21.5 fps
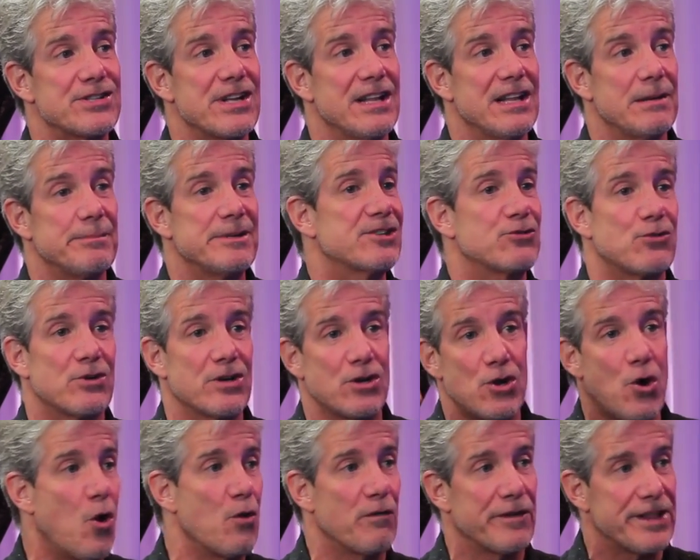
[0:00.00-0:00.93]
They let me sort of
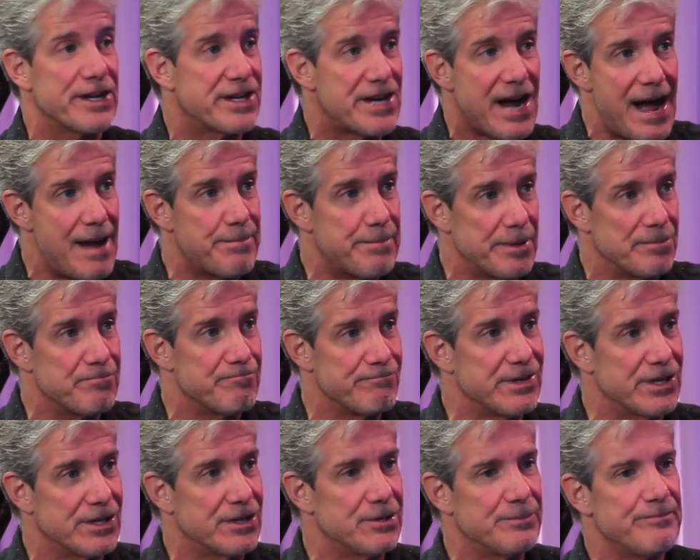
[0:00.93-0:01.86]
go over the top and,
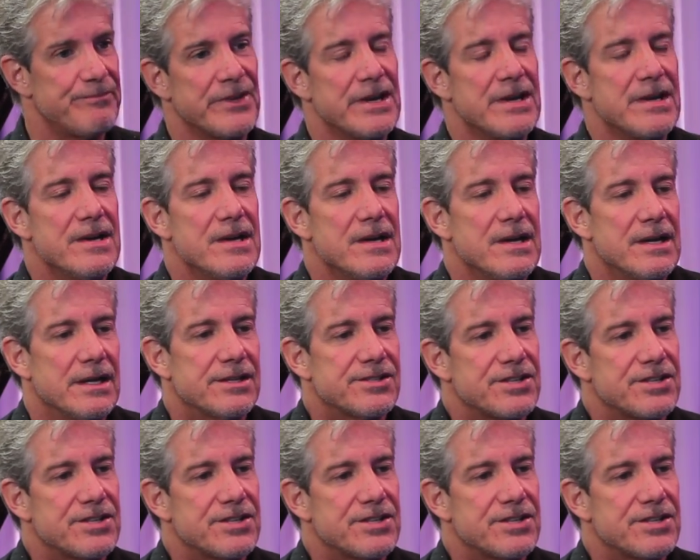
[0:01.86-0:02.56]
you know, mm-hmm.